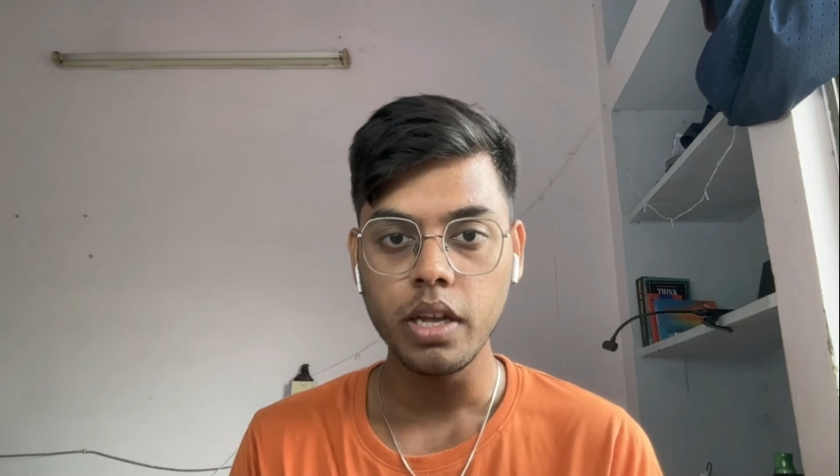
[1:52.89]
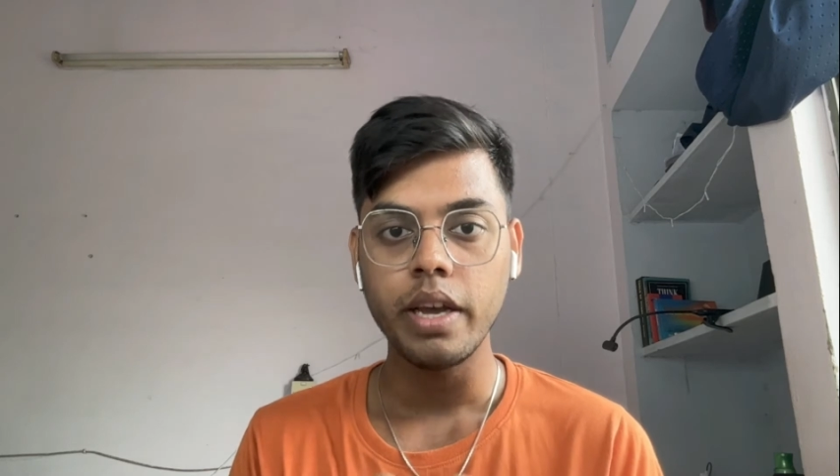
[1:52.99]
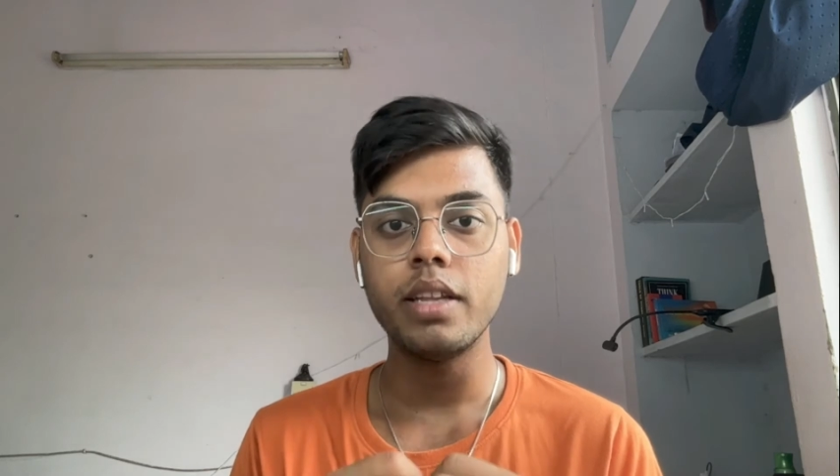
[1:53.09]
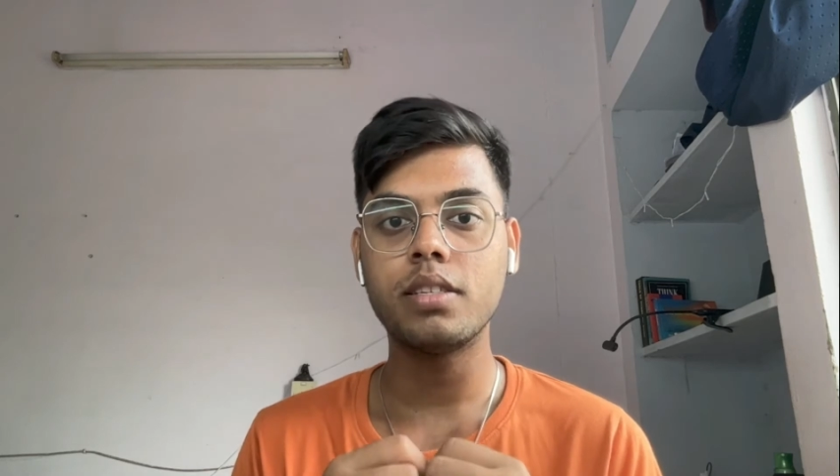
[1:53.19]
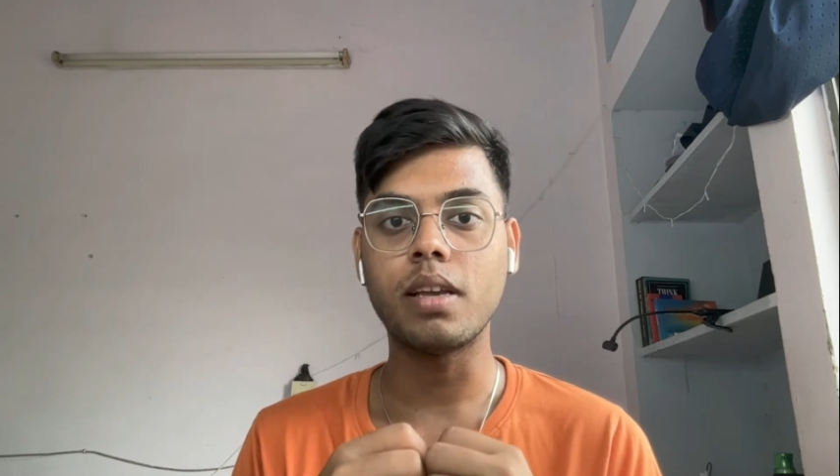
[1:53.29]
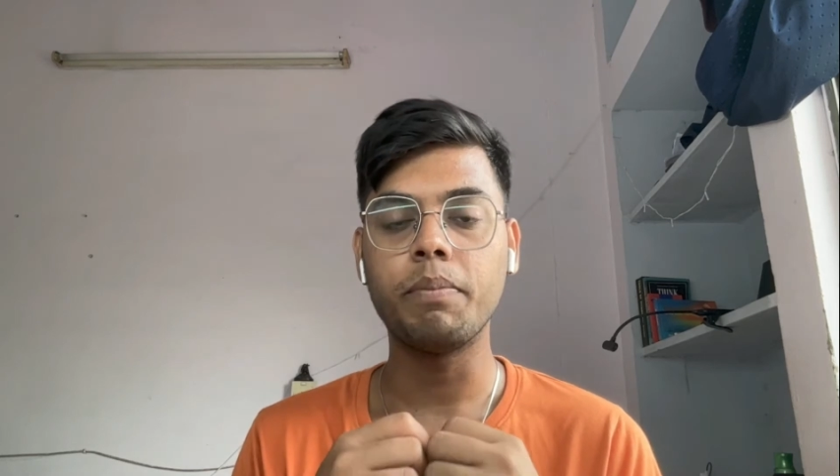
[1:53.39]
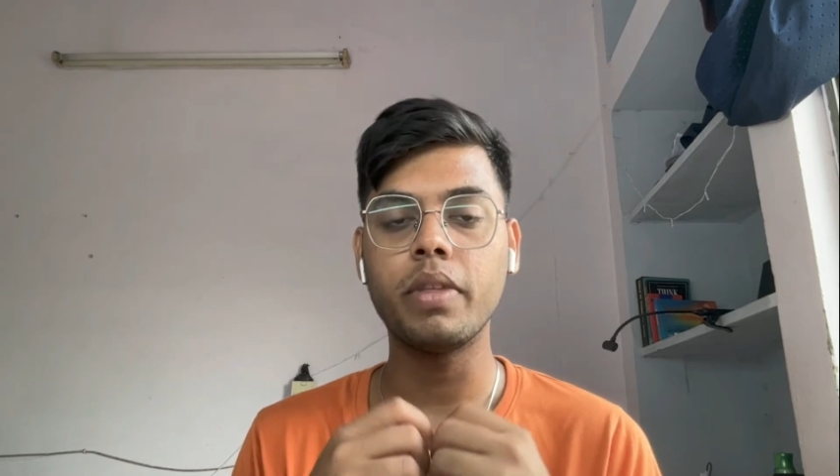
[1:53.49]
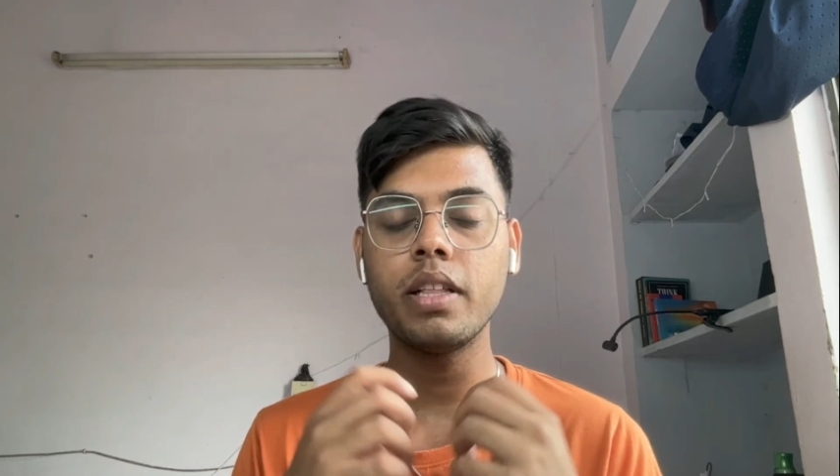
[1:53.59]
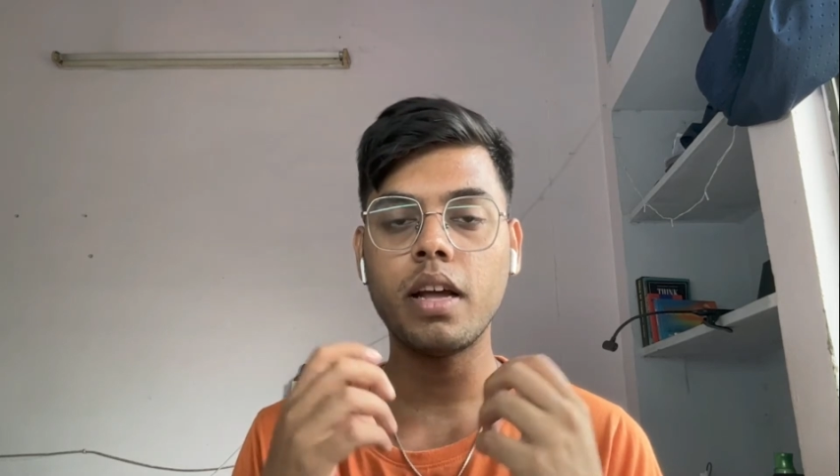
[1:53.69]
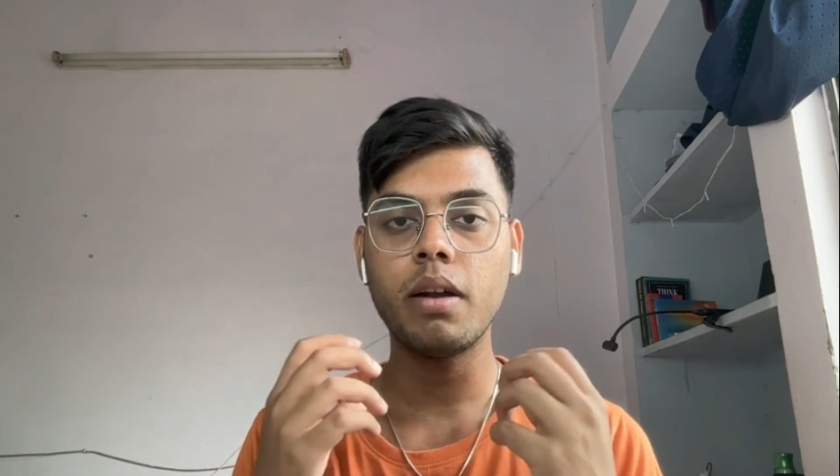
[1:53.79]
it's
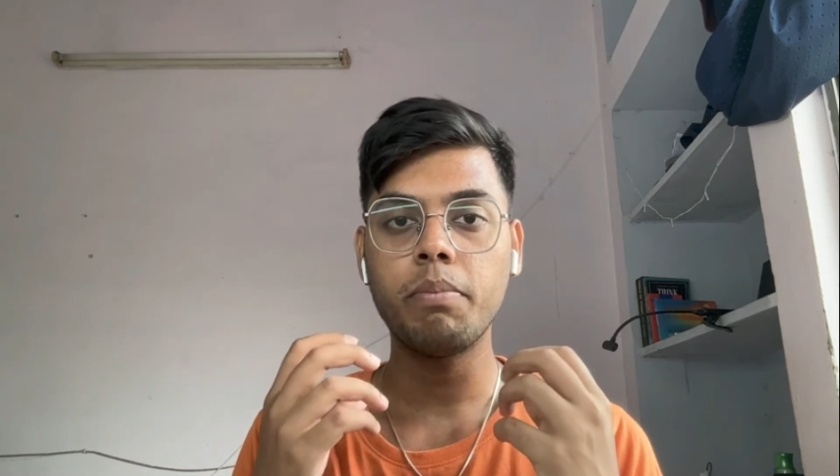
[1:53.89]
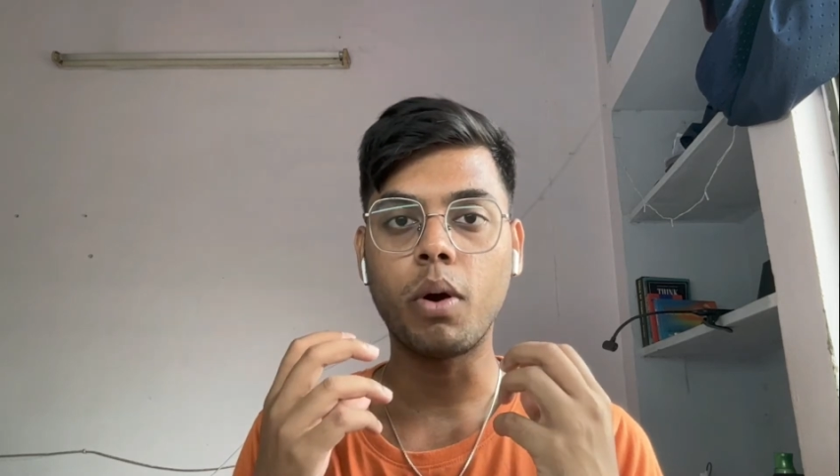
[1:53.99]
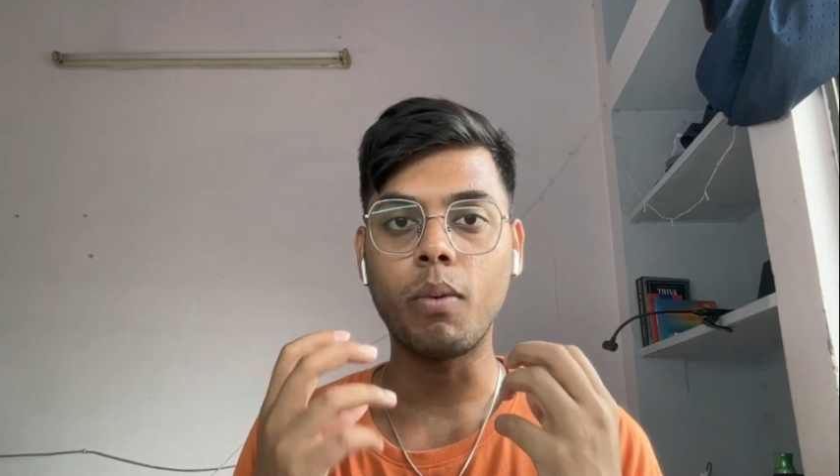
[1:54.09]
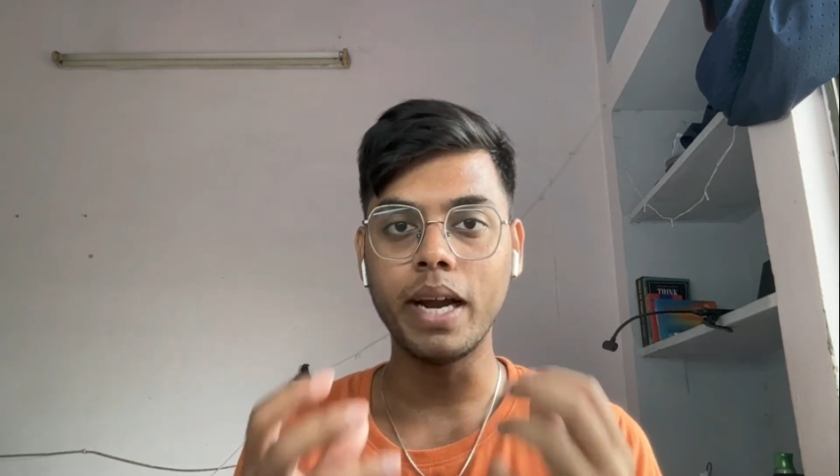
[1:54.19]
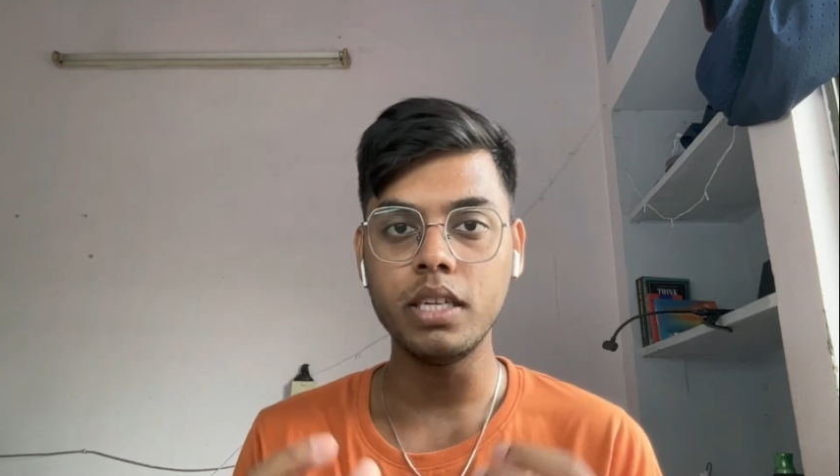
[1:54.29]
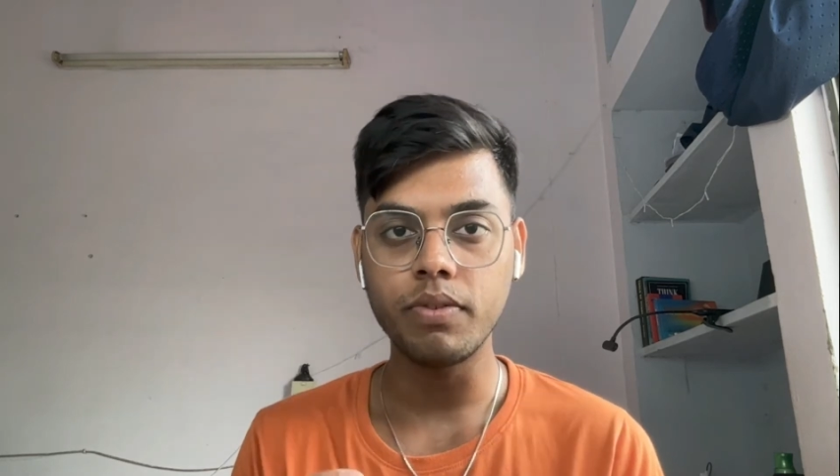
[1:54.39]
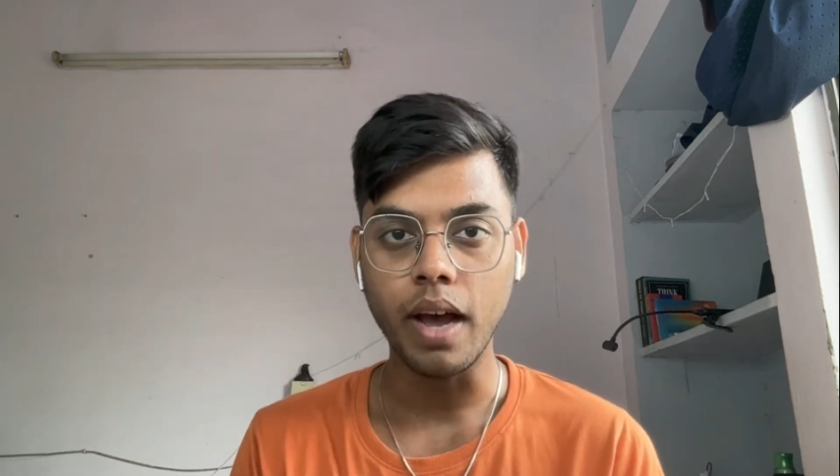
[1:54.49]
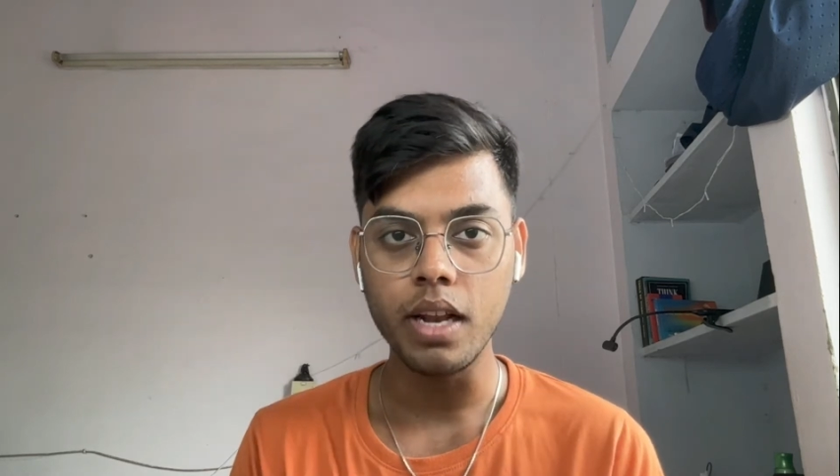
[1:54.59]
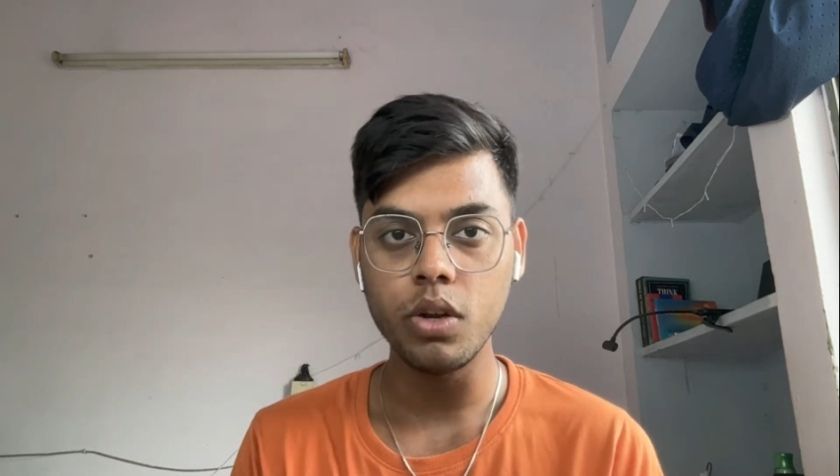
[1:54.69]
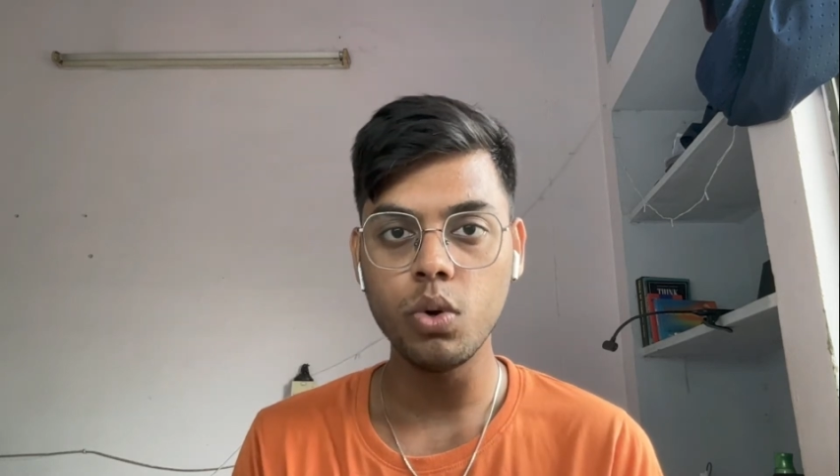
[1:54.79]
something that provides
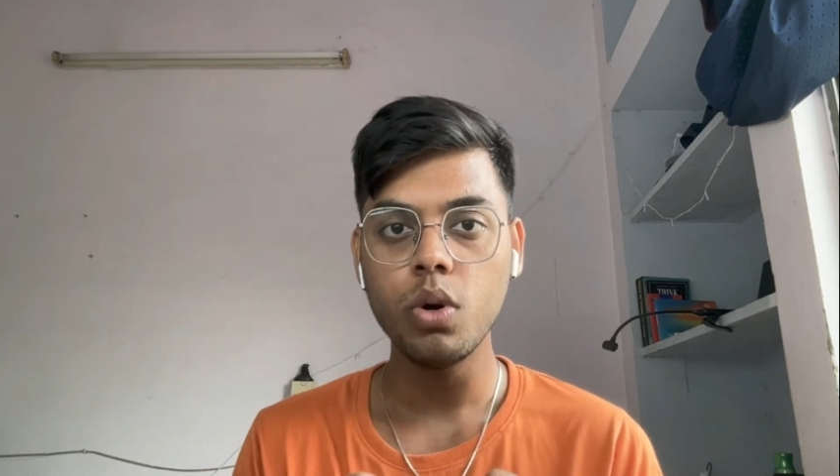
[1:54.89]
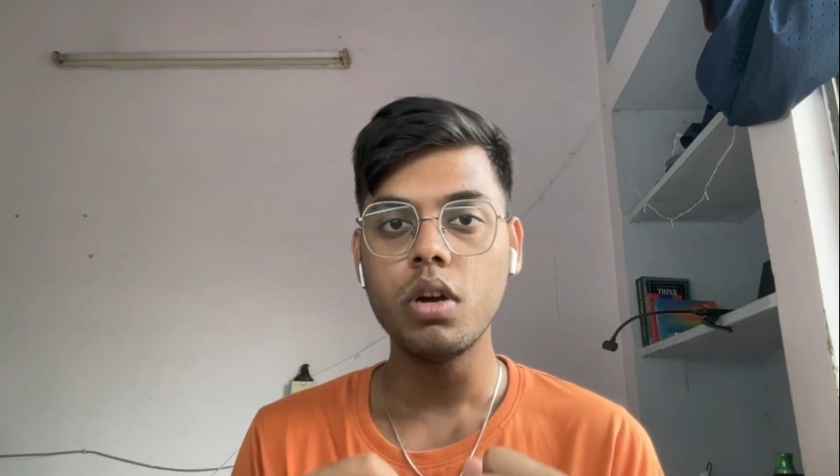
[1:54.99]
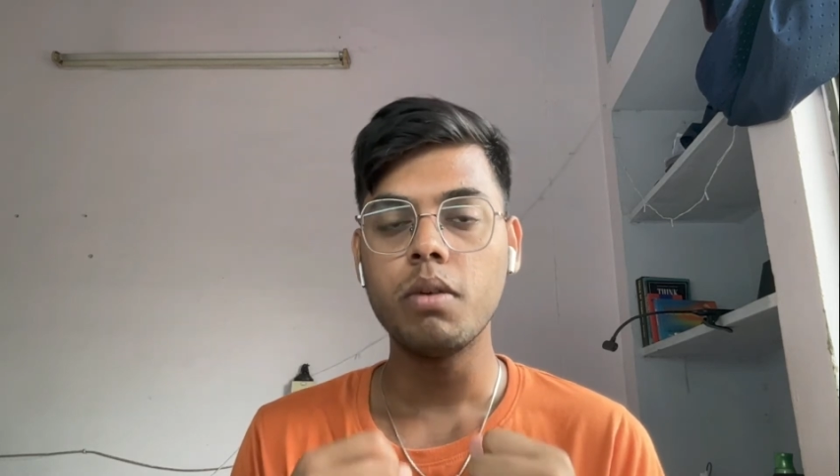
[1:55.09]
value,